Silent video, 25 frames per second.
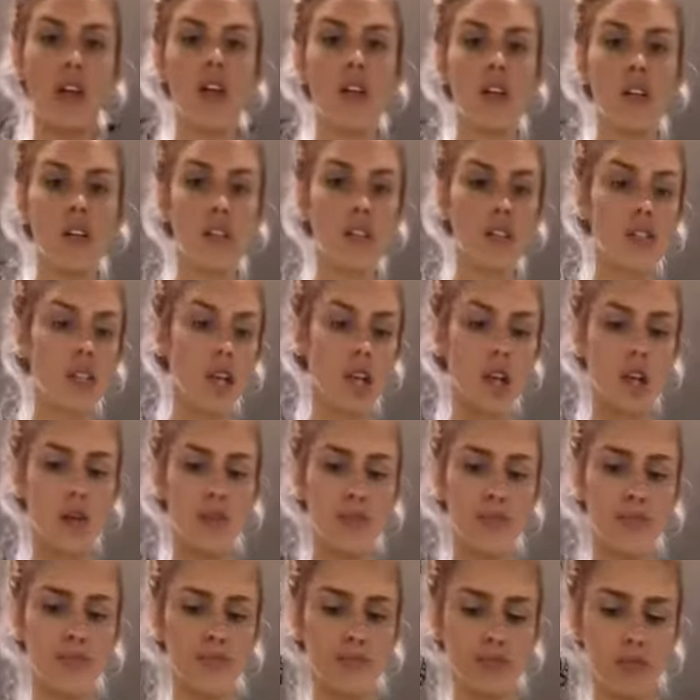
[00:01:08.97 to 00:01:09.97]
So,
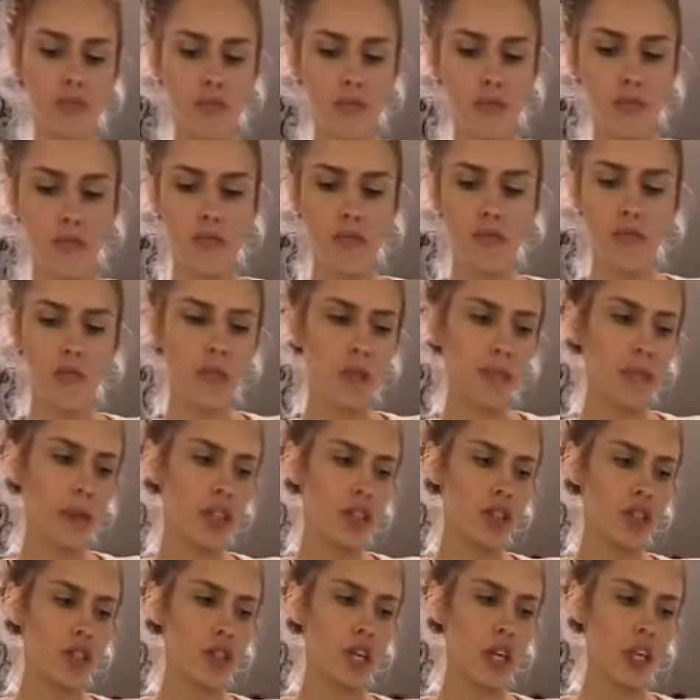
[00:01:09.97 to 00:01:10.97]
I'm
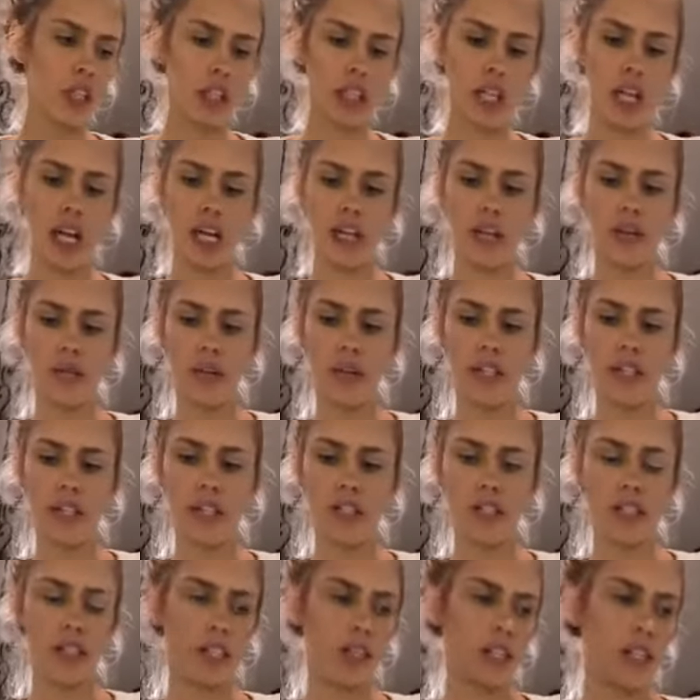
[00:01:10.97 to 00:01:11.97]
actually not going to add it right
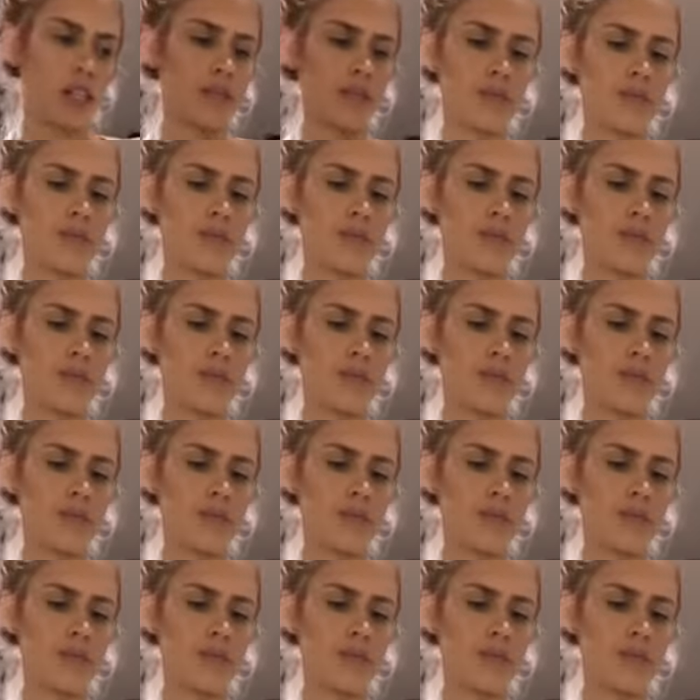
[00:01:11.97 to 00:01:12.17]
this second.